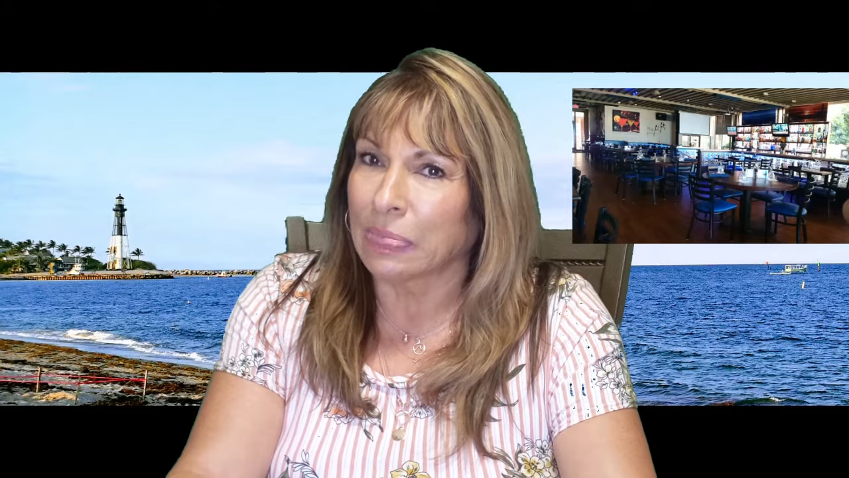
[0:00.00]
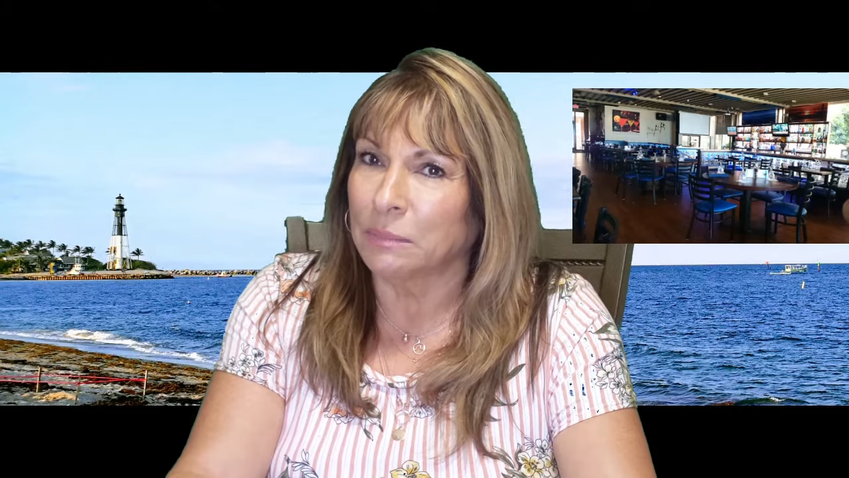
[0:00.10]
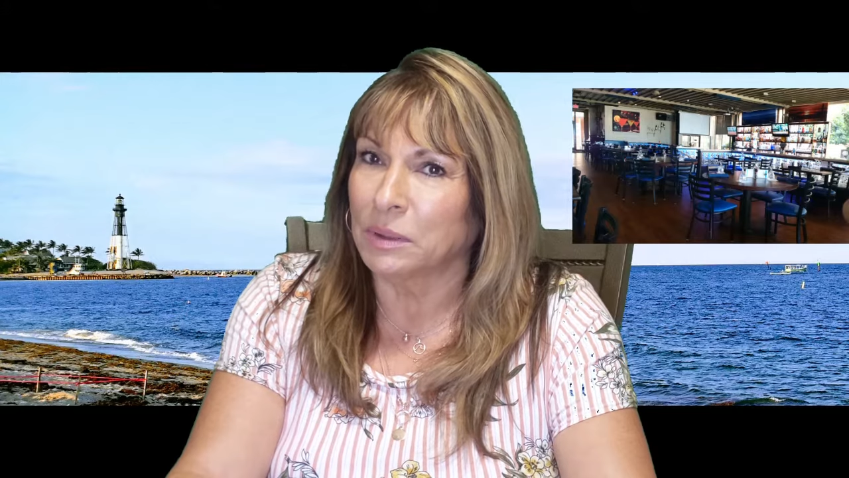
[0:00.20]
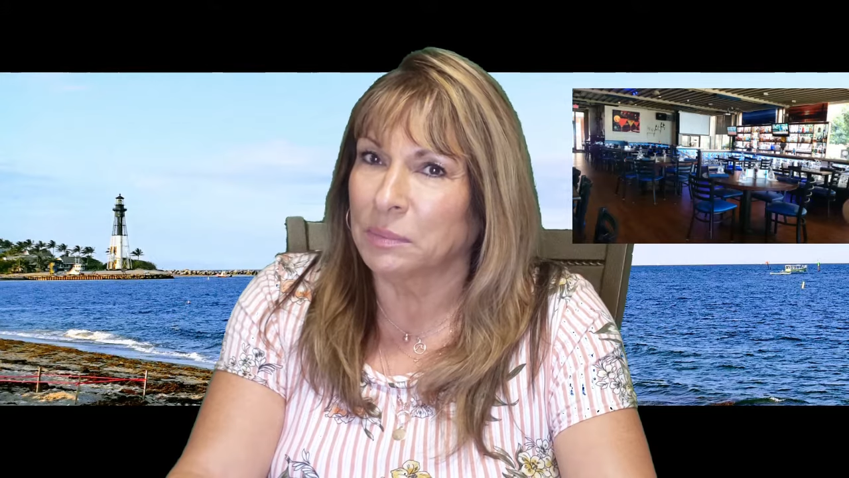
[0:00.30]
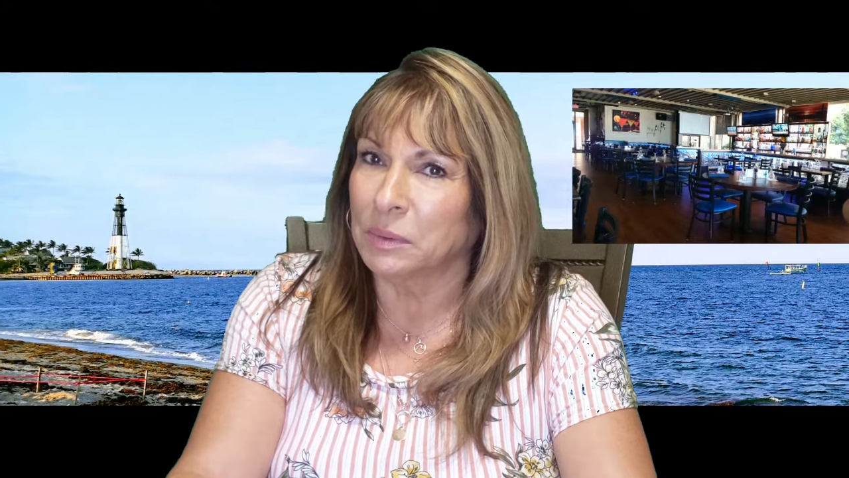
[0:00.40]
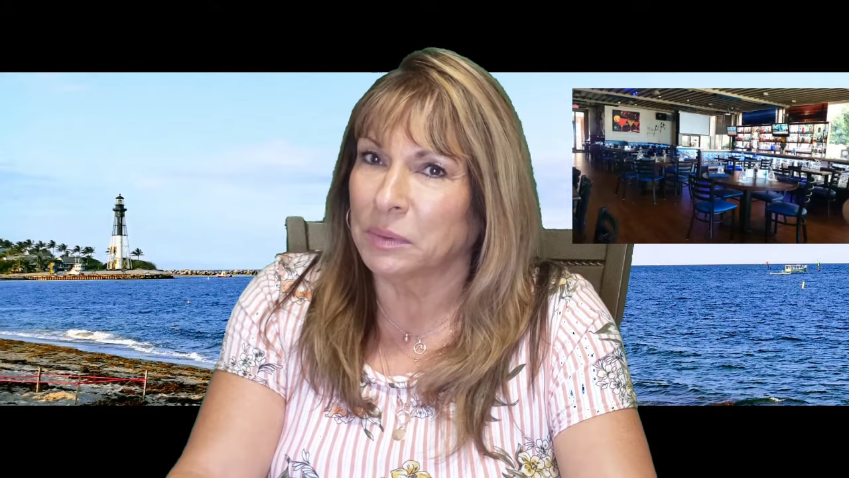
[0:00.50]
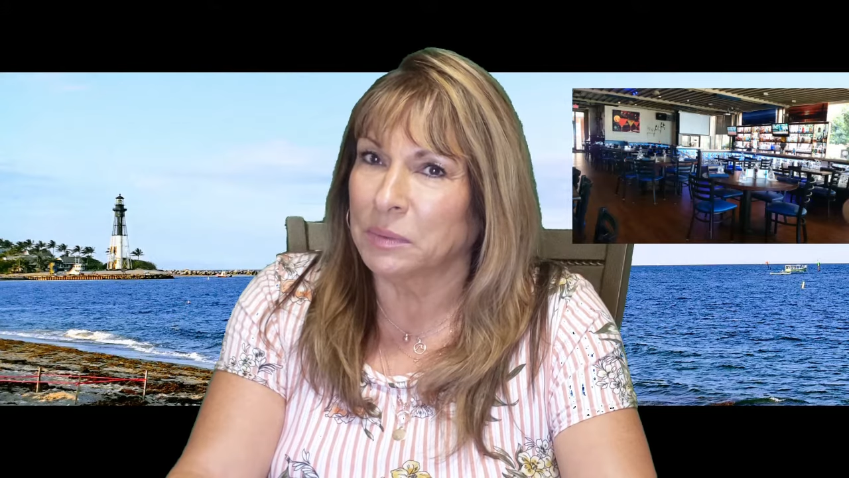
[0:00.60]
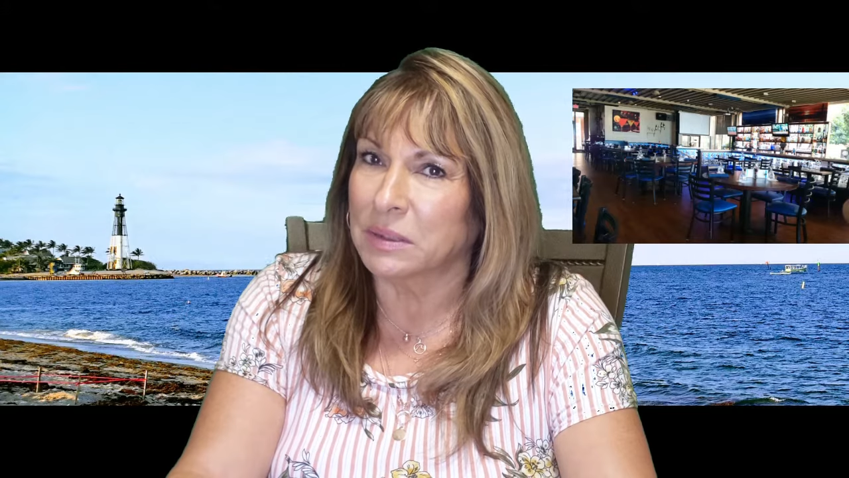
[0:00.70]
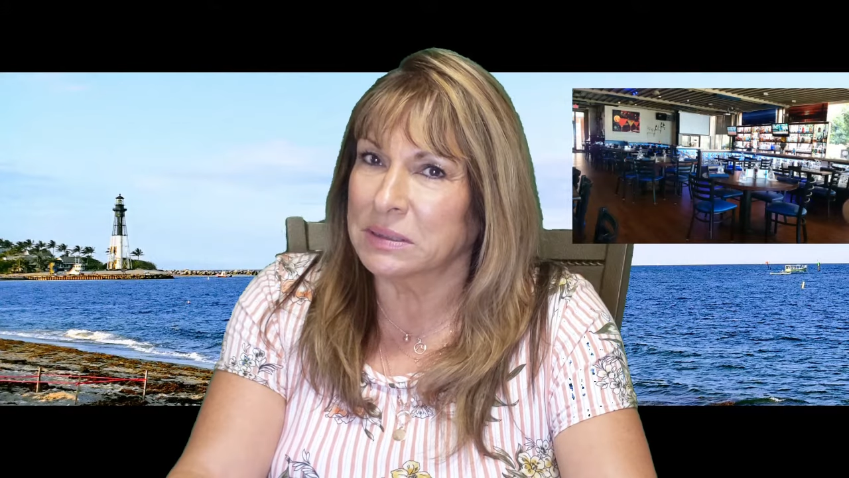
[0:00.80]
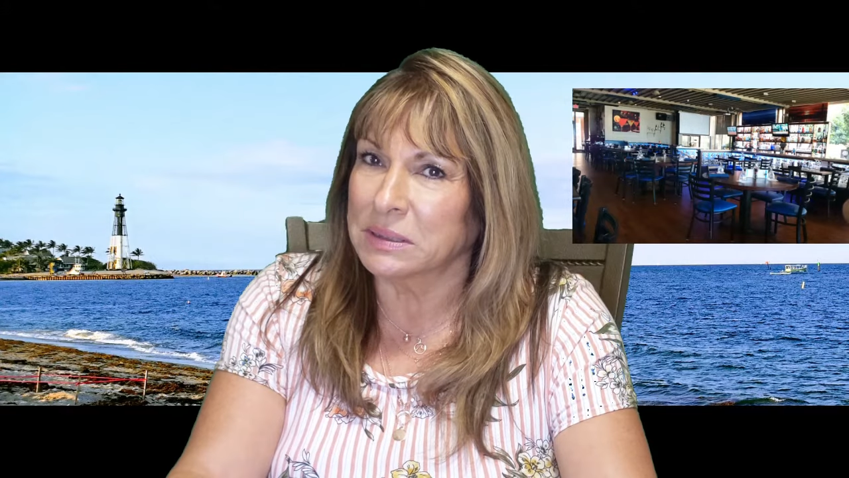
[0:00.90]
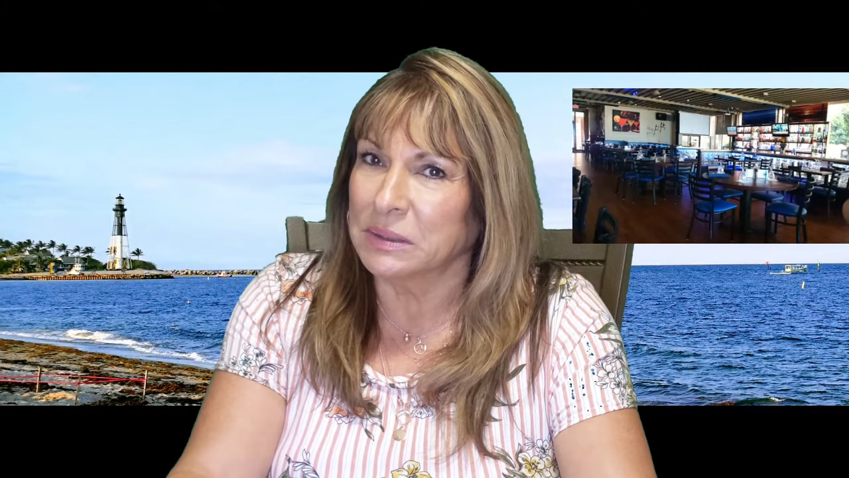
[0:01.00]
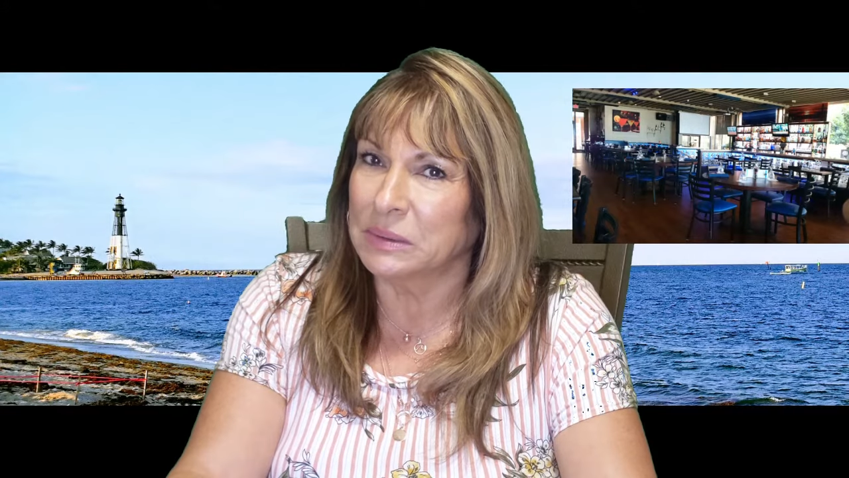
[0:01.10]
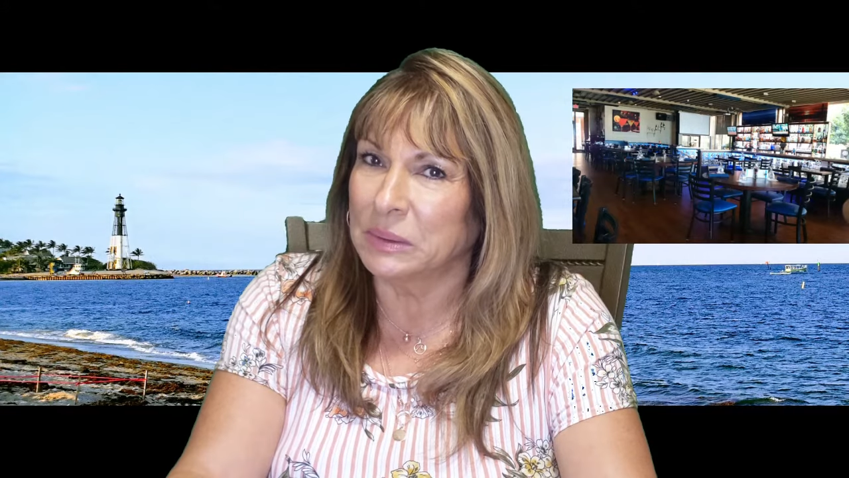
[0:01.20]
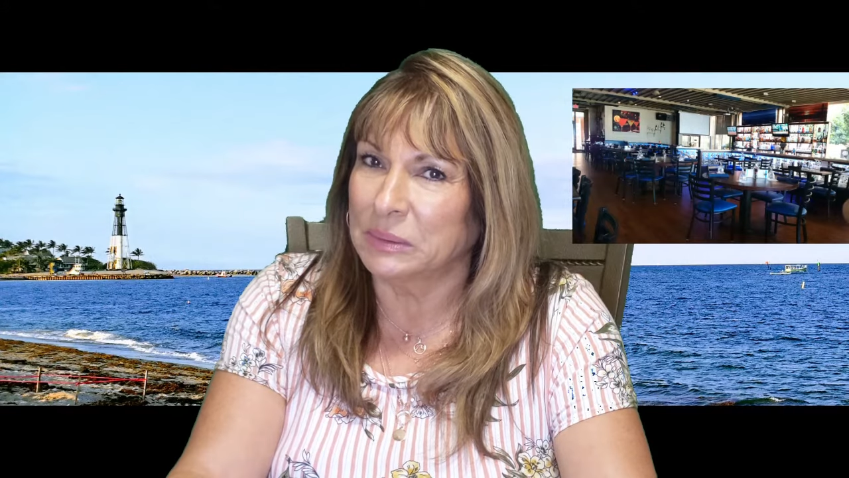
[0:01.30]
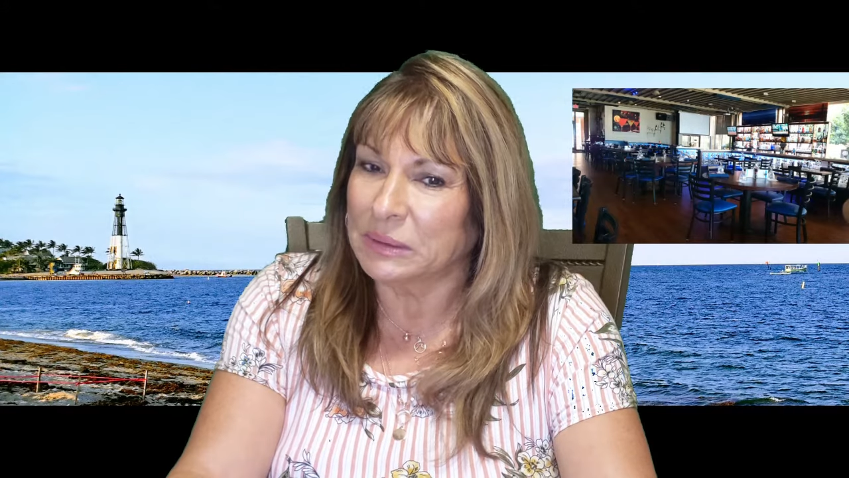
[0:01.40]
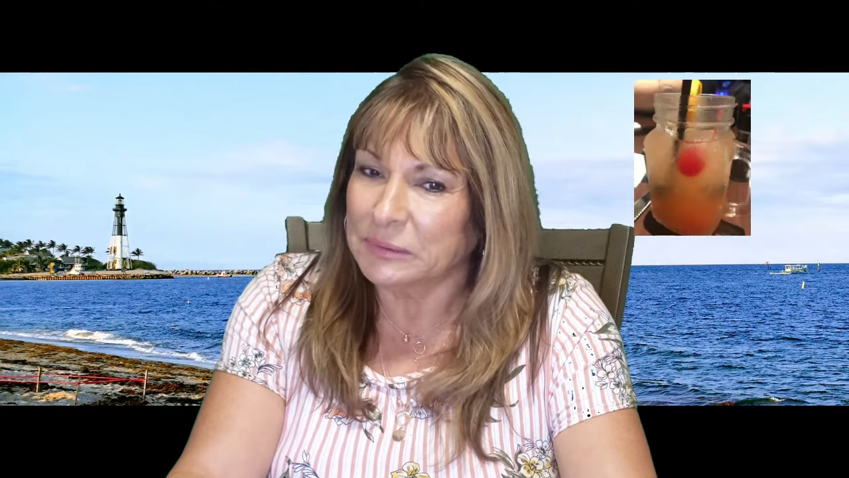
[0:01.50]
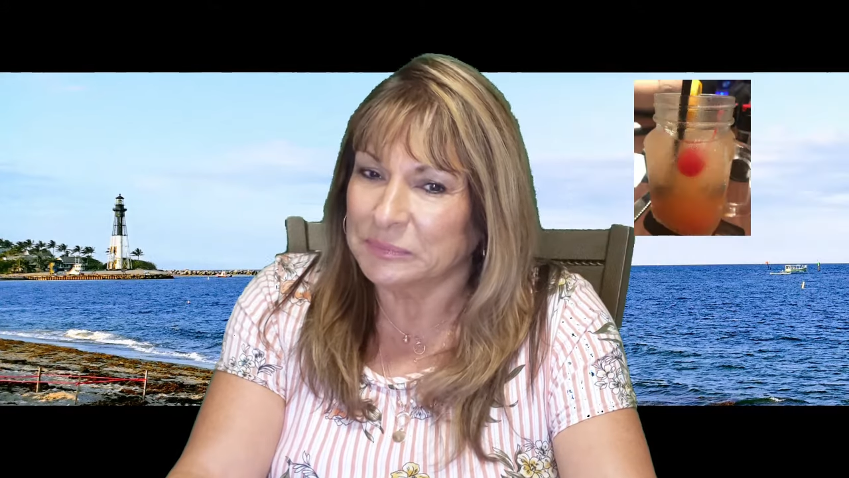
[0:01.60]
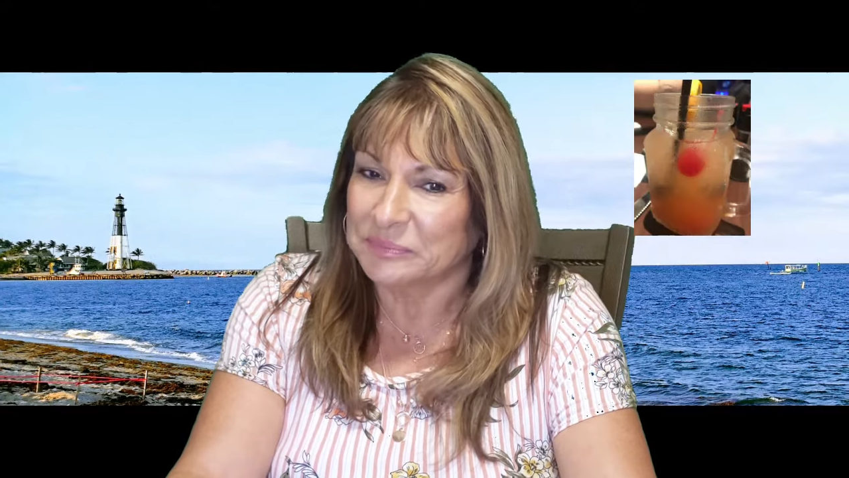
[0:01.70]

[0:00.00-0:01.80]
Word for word: the moment we walked in the door.